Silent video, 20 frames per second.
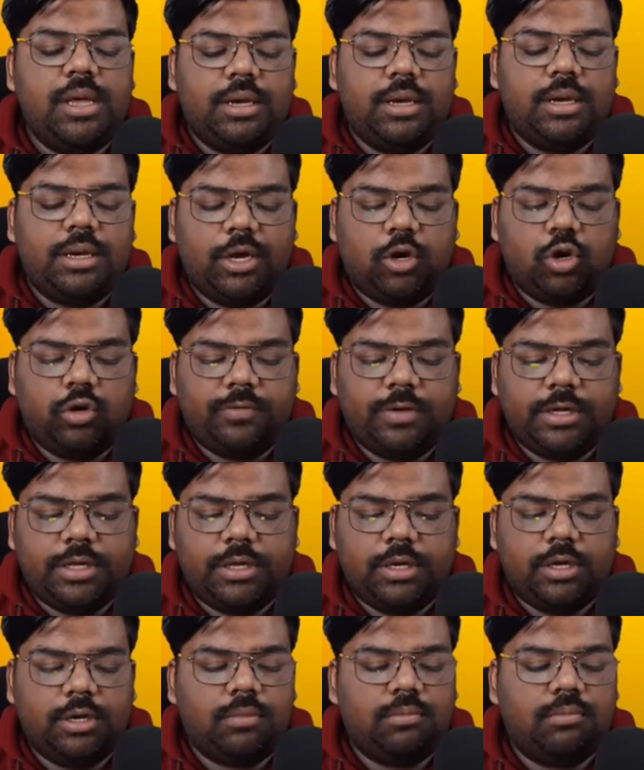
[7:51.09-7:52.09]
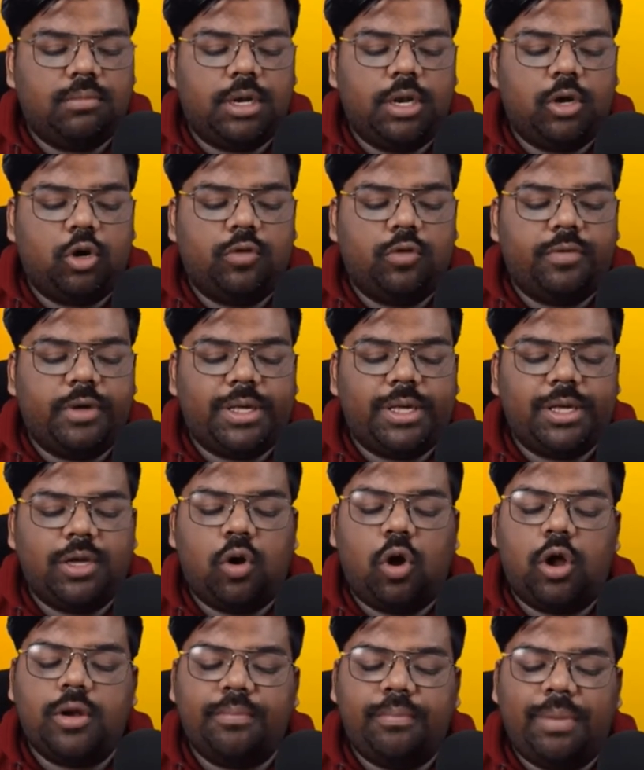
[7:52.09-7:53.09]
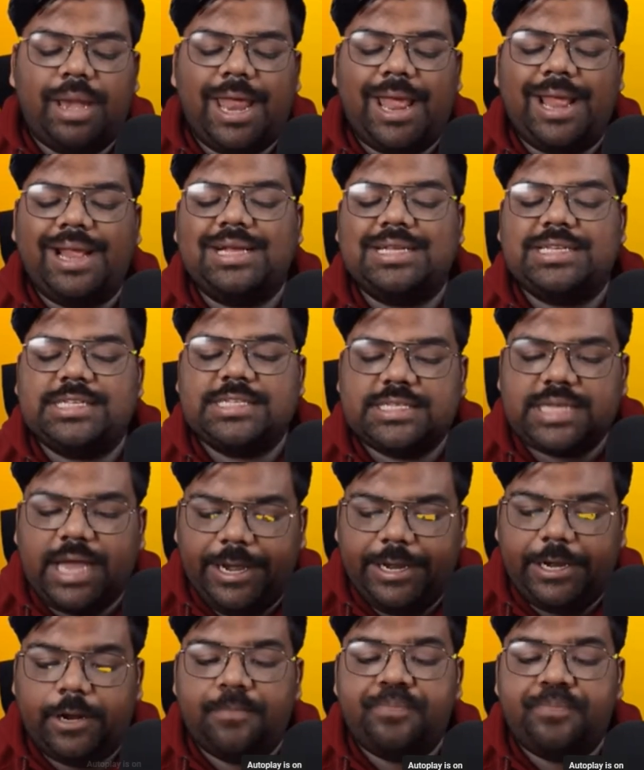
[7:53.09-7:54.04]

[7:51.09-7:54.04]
Click over here on blank site.